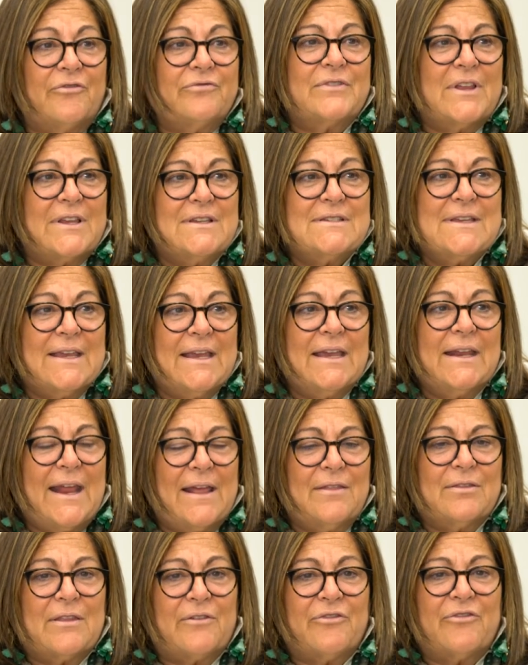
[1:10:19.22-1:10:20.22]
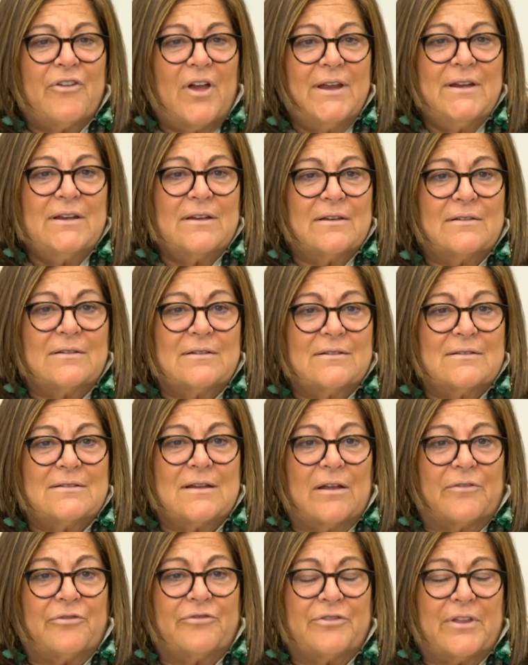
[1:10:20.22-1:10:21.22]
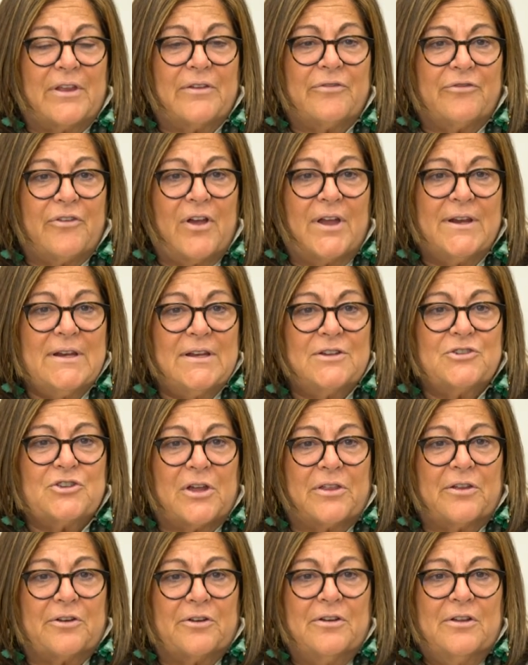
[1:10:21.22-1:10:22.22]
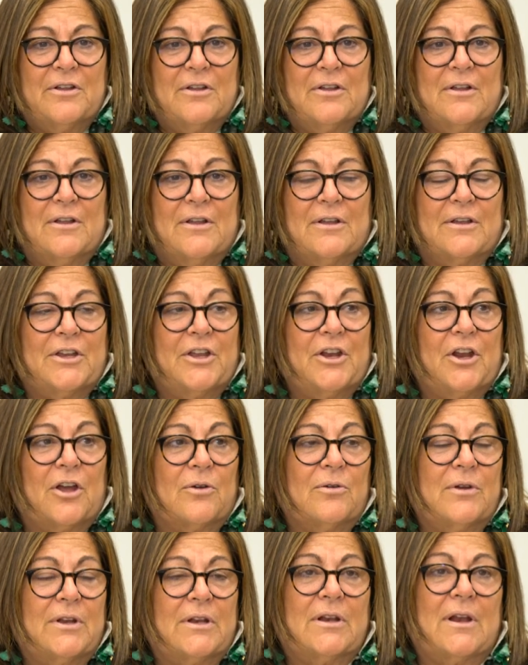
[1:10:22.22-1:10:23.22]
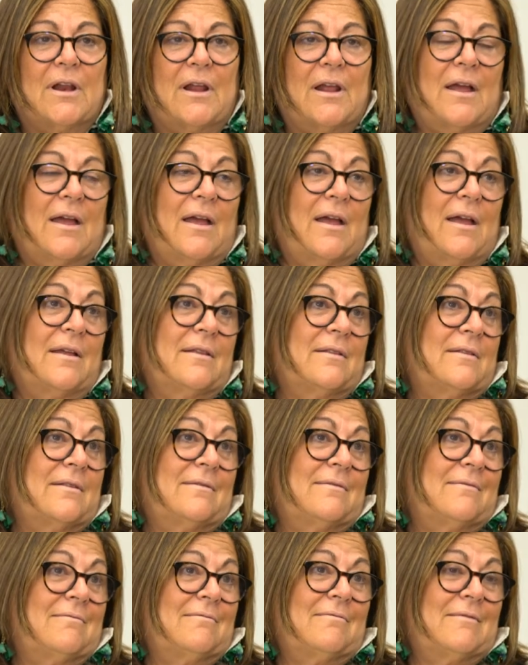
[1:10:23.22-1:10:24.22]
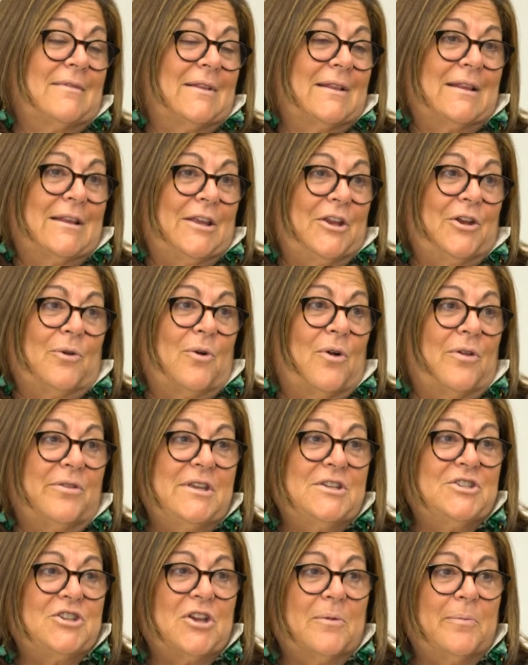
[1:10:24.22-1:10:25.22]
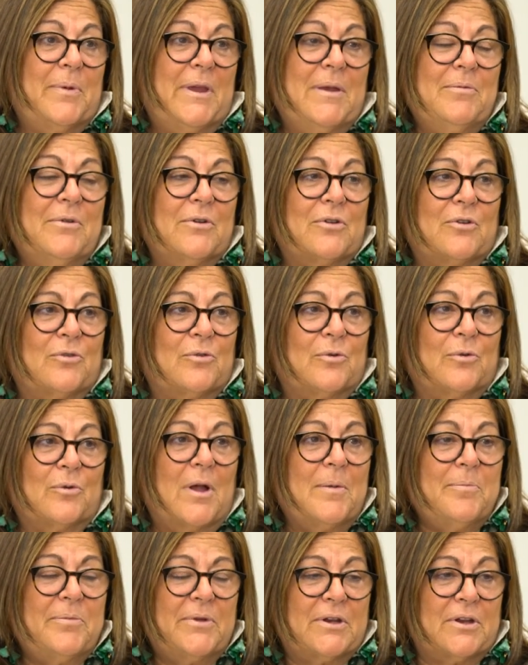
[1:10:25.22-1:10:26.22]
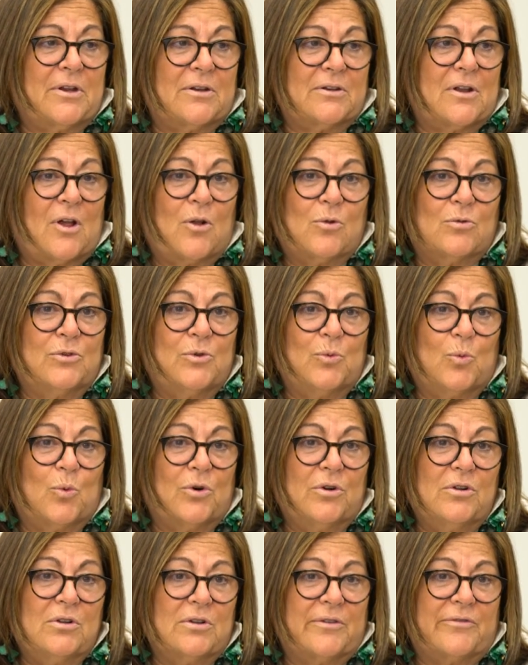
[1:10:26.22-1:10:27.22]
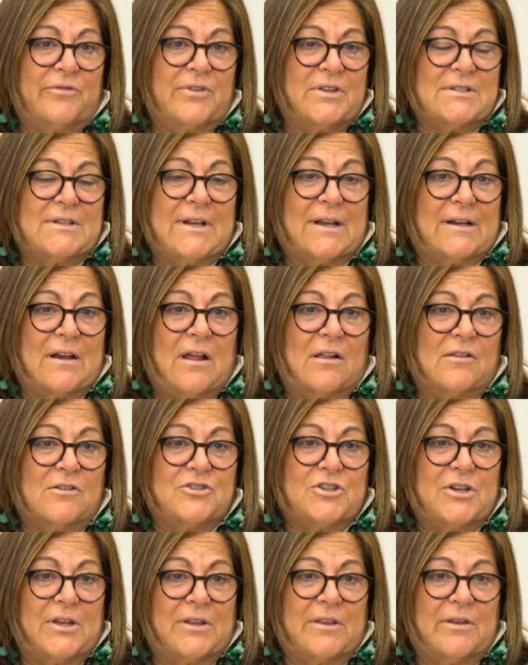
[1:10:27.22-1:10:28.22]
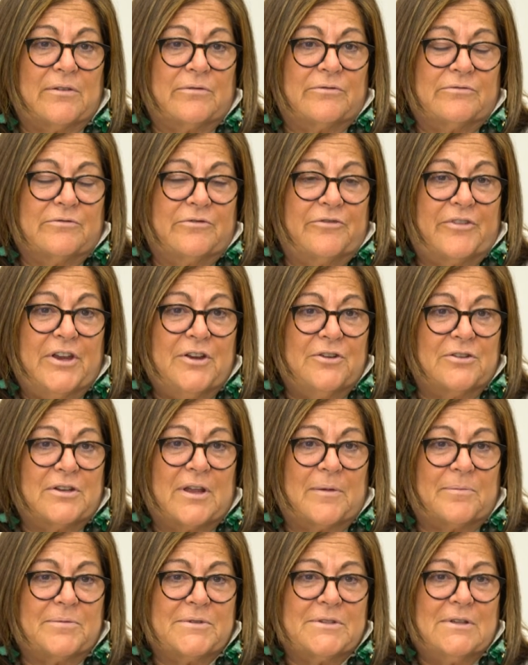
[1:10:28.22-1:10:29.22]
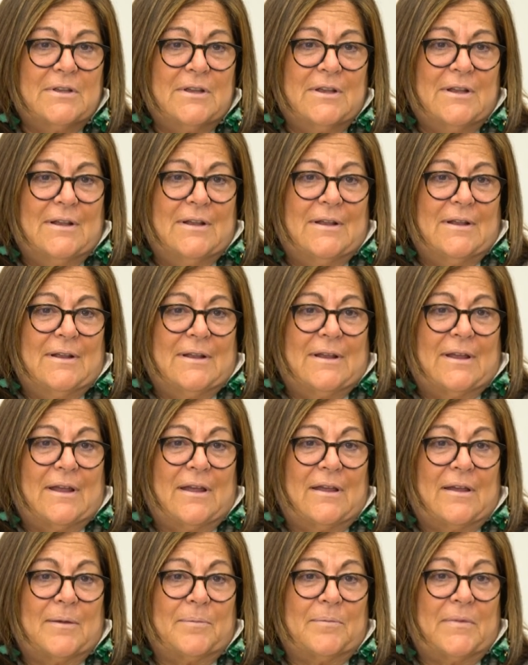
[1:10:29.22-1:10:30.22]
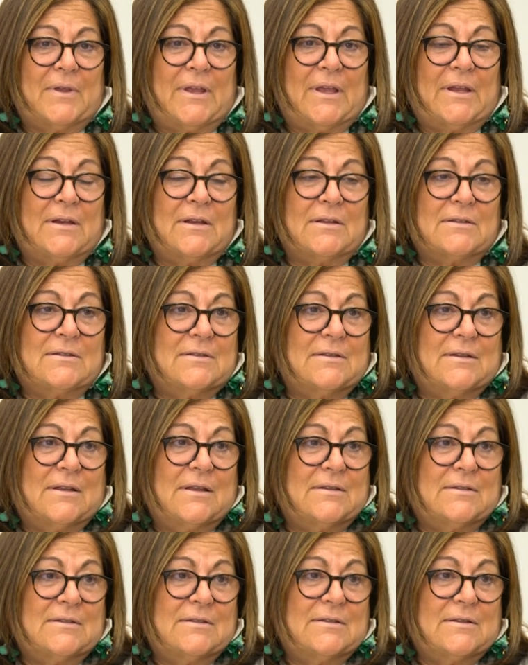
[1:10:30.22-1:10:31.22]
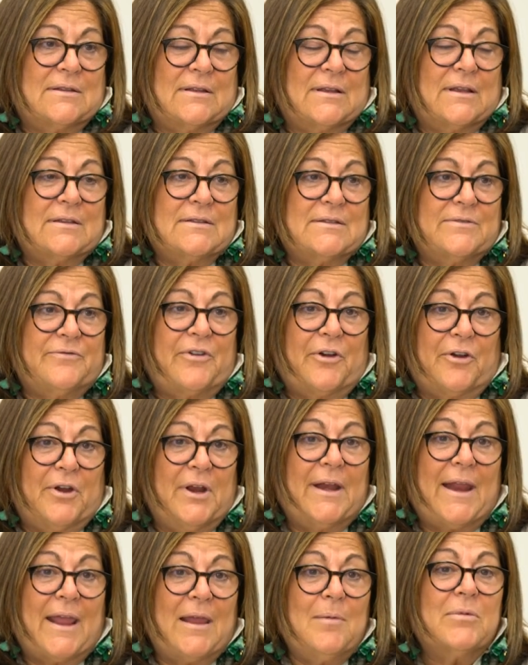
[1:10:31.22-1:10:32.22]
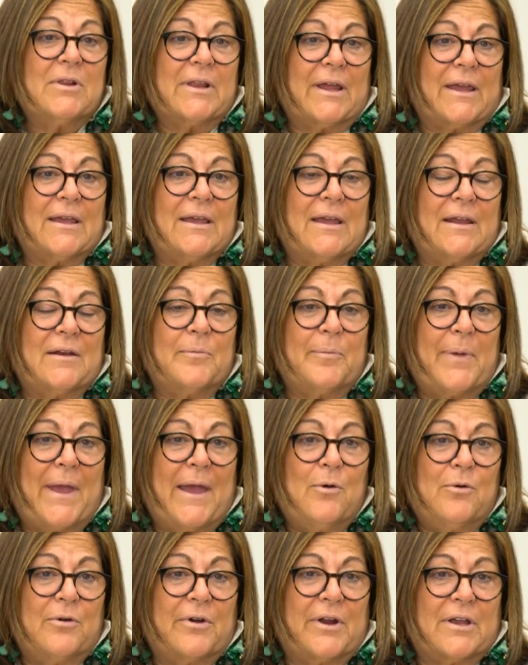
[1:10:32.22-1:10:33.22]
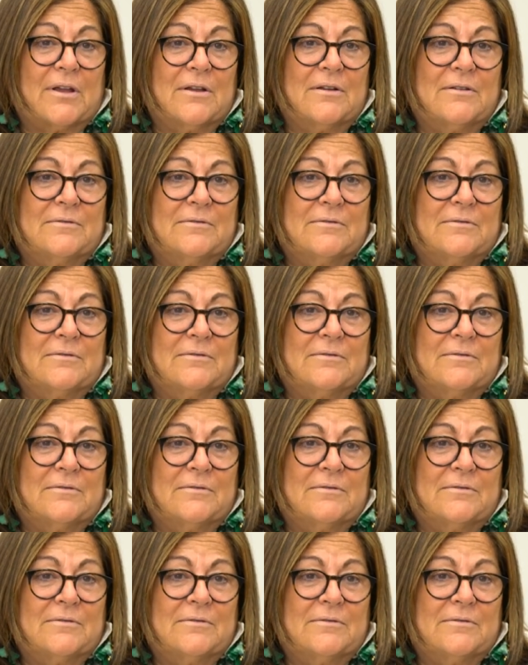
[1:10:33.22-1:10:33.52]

they seek it out and they find stuff. They find each other, you know, and you know, all these young people grew up in a whole new world of this technology at their fingertips. And it's very enabling and empowering.